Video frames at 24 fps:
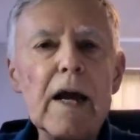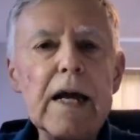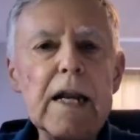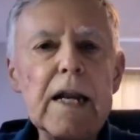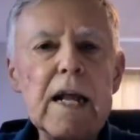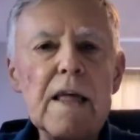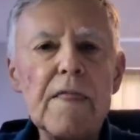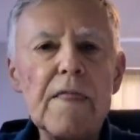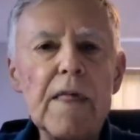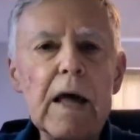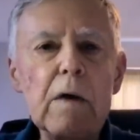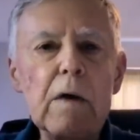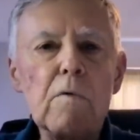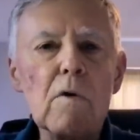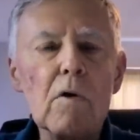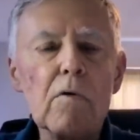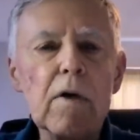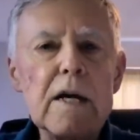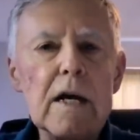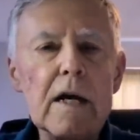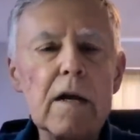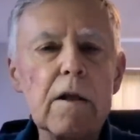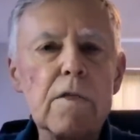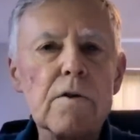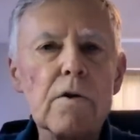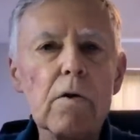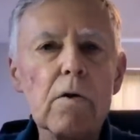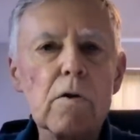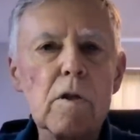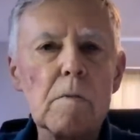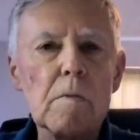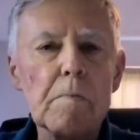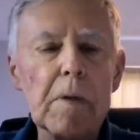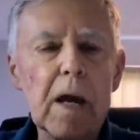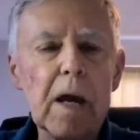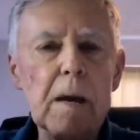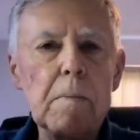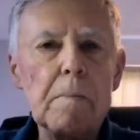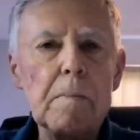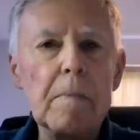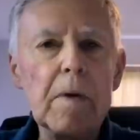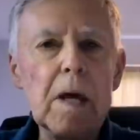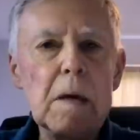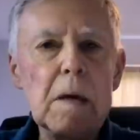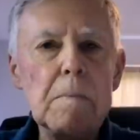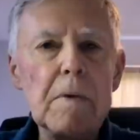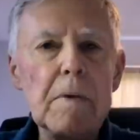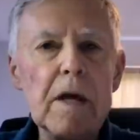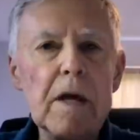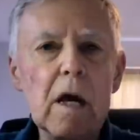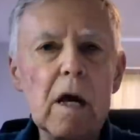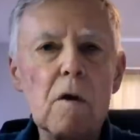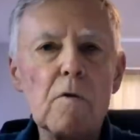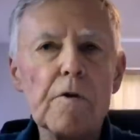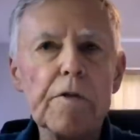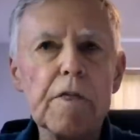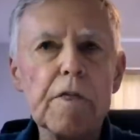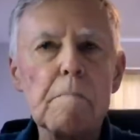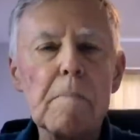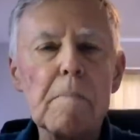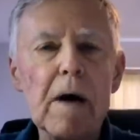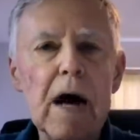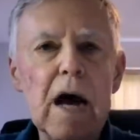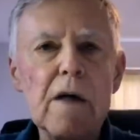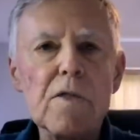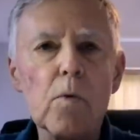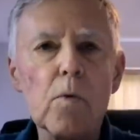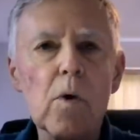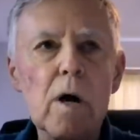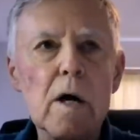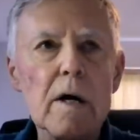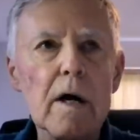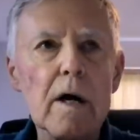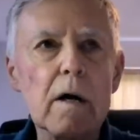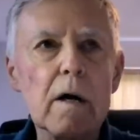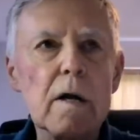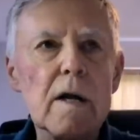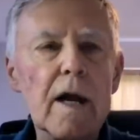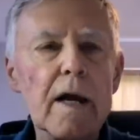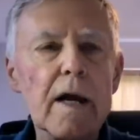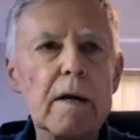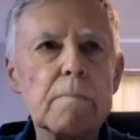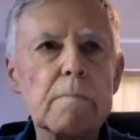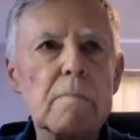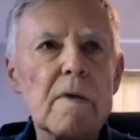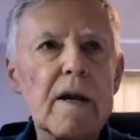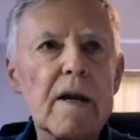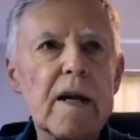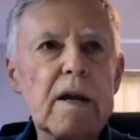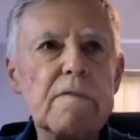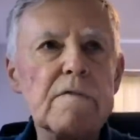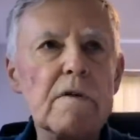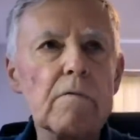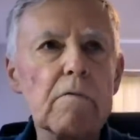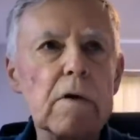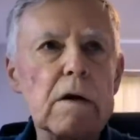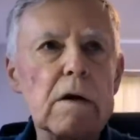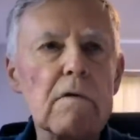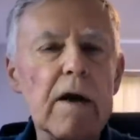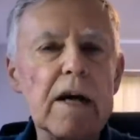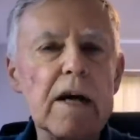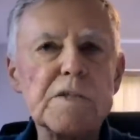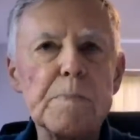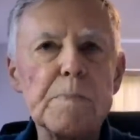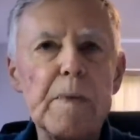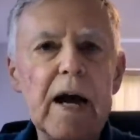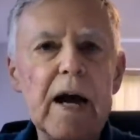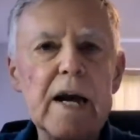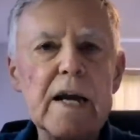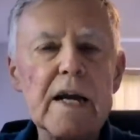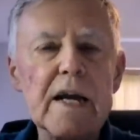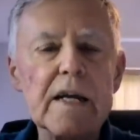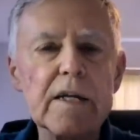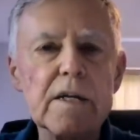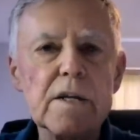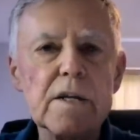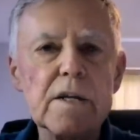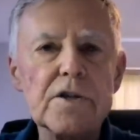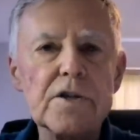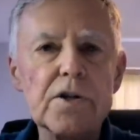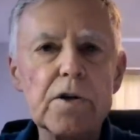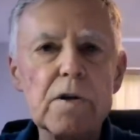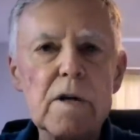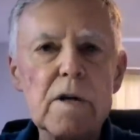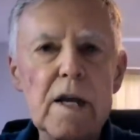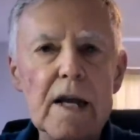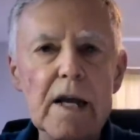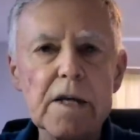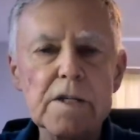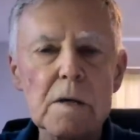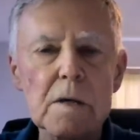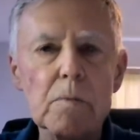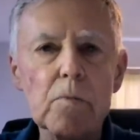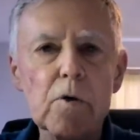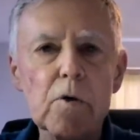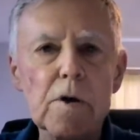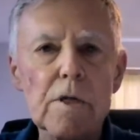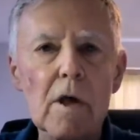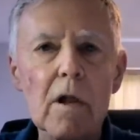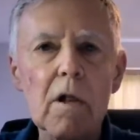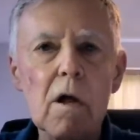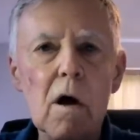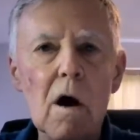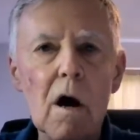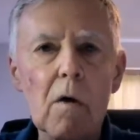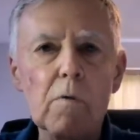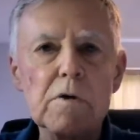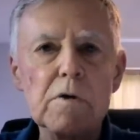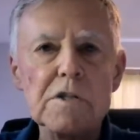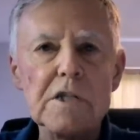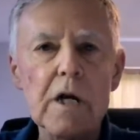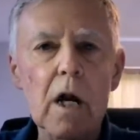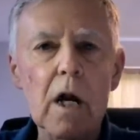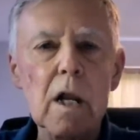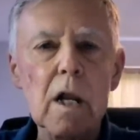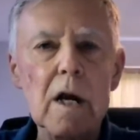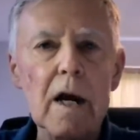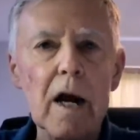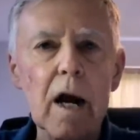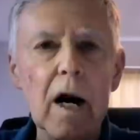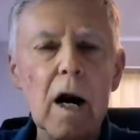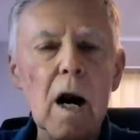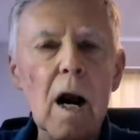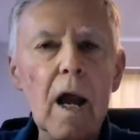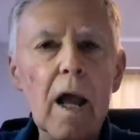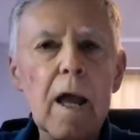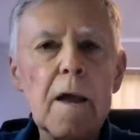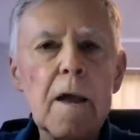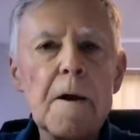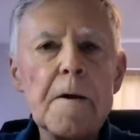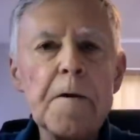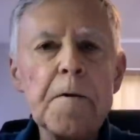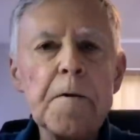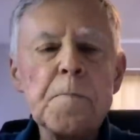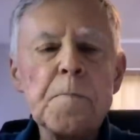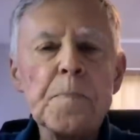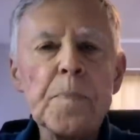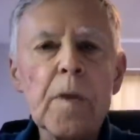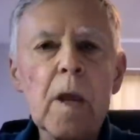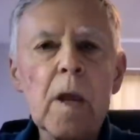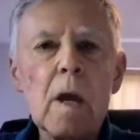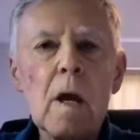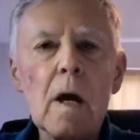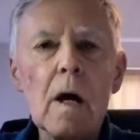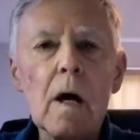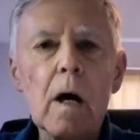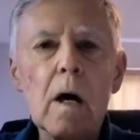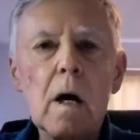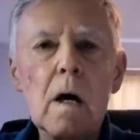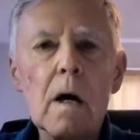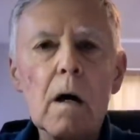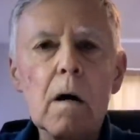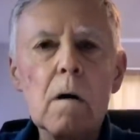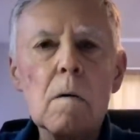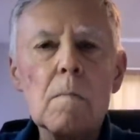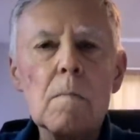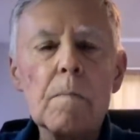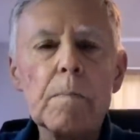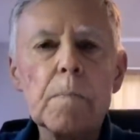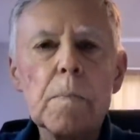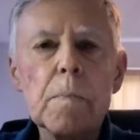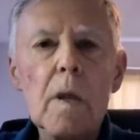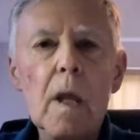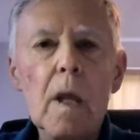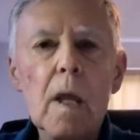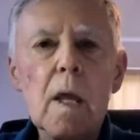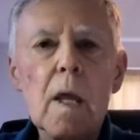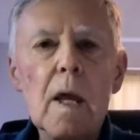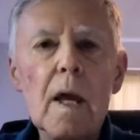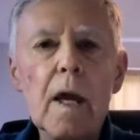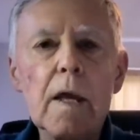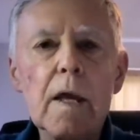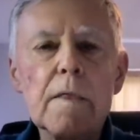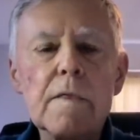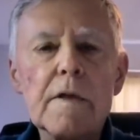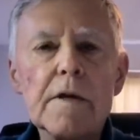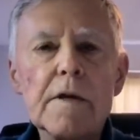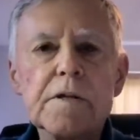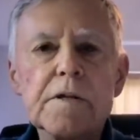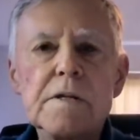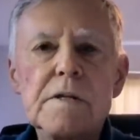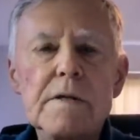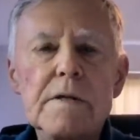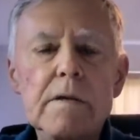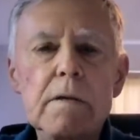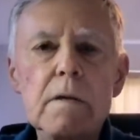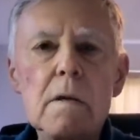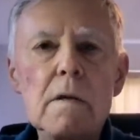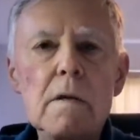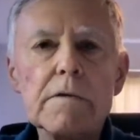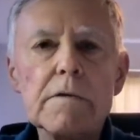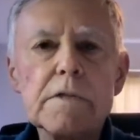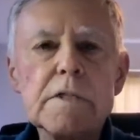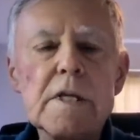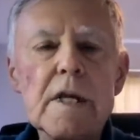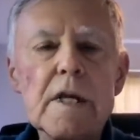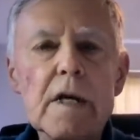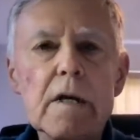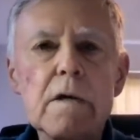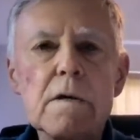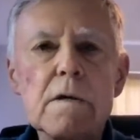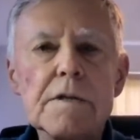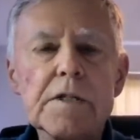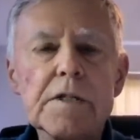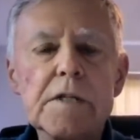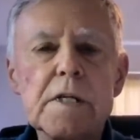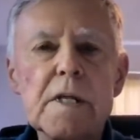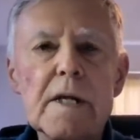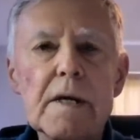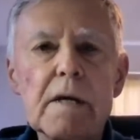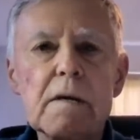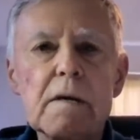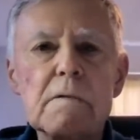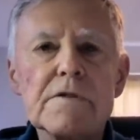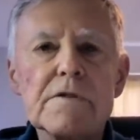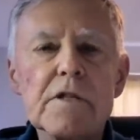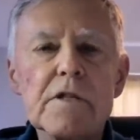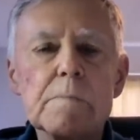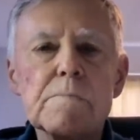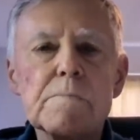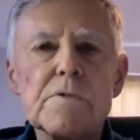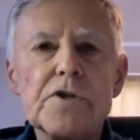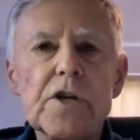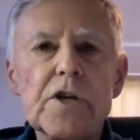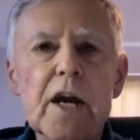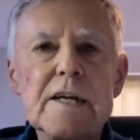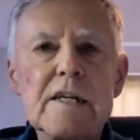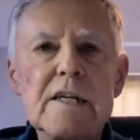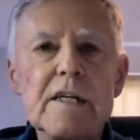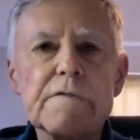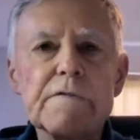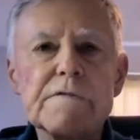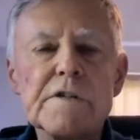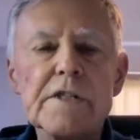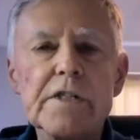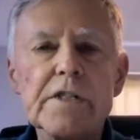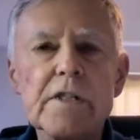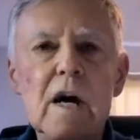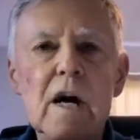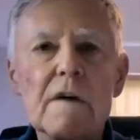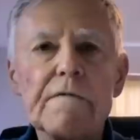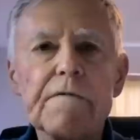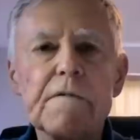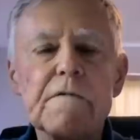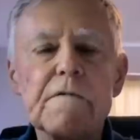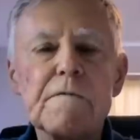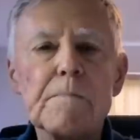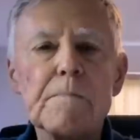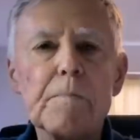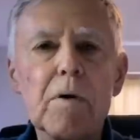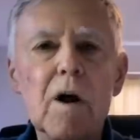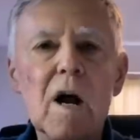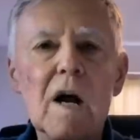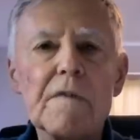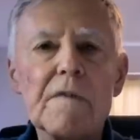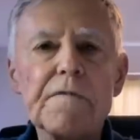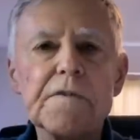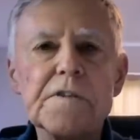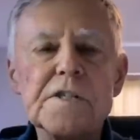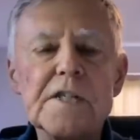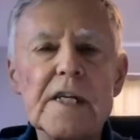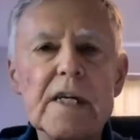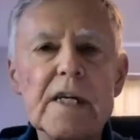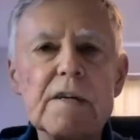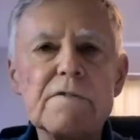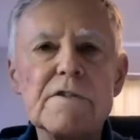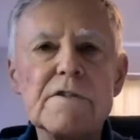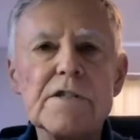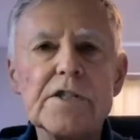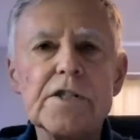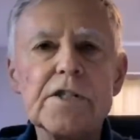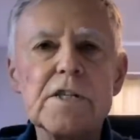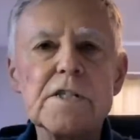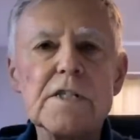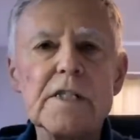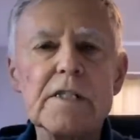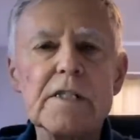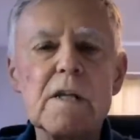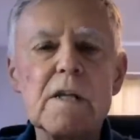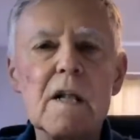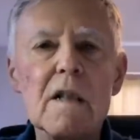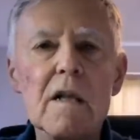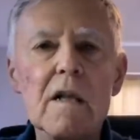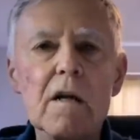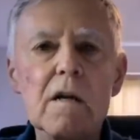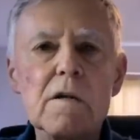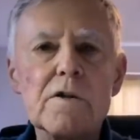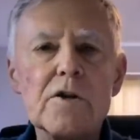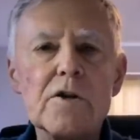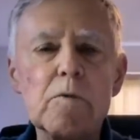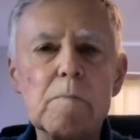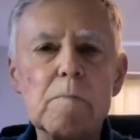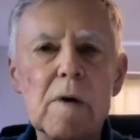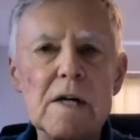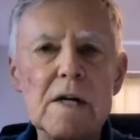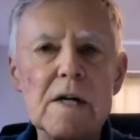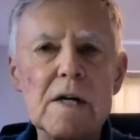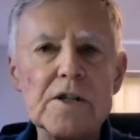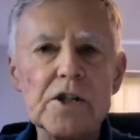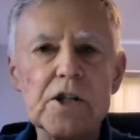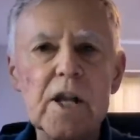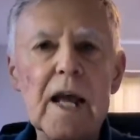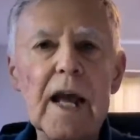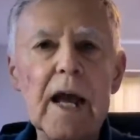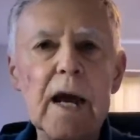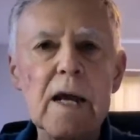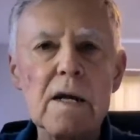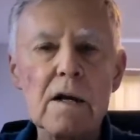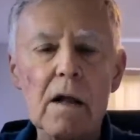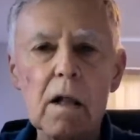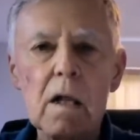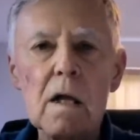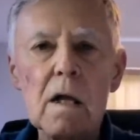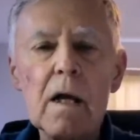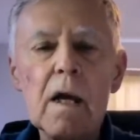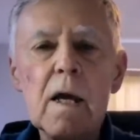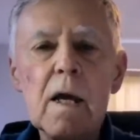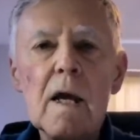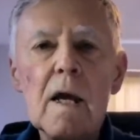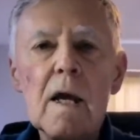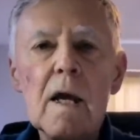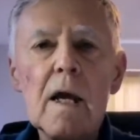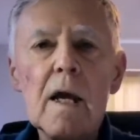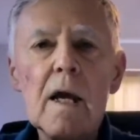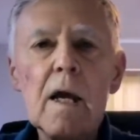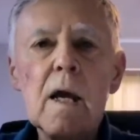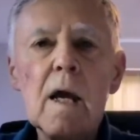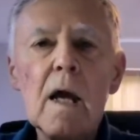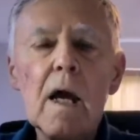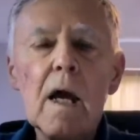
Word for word: already they were ready to throw the ba- baby out with the bathwater and even regress back into Judaism, where the law was clear. Um, and this loosey goosey subjective stuff of prophecy was just a little too much to handle.